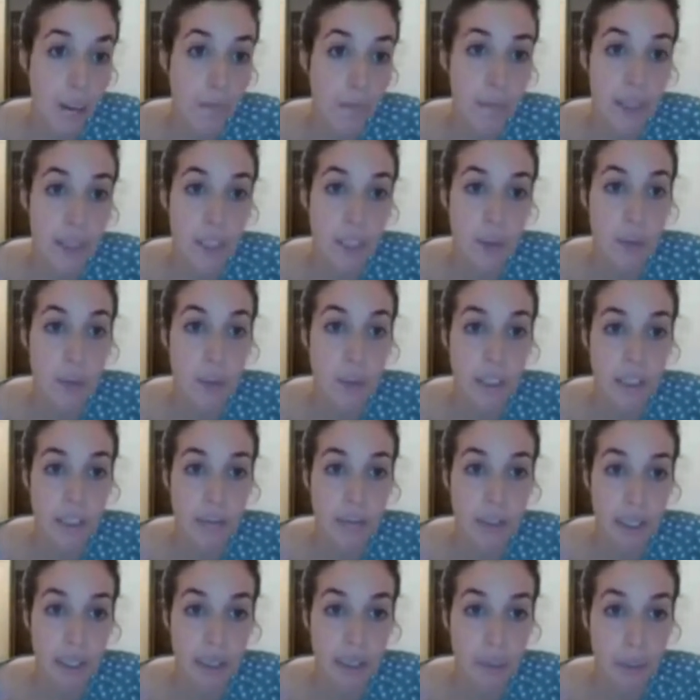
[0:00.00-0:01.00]
what
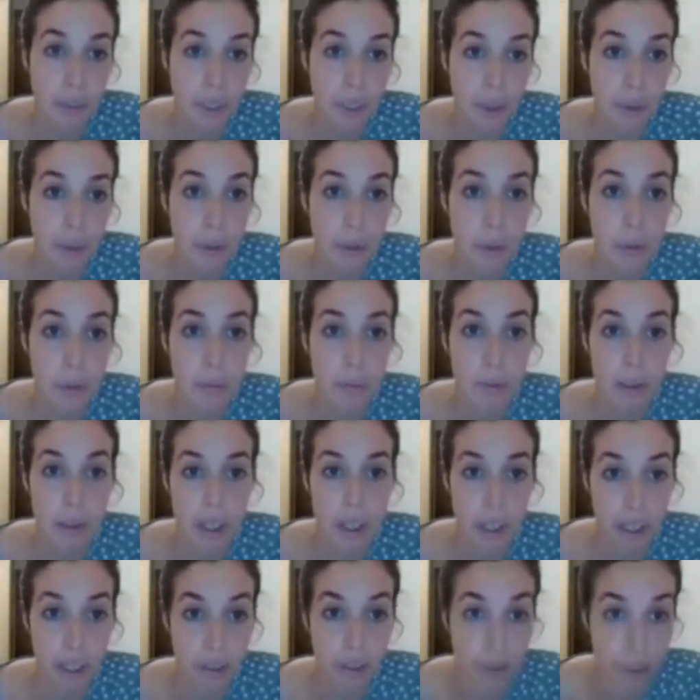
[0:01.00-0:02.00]
happens when the
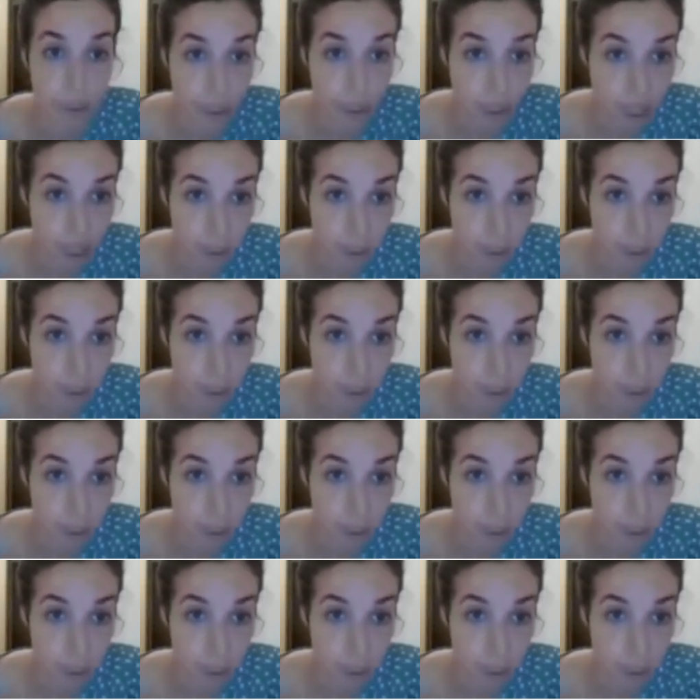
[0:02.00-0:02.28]
fundamental group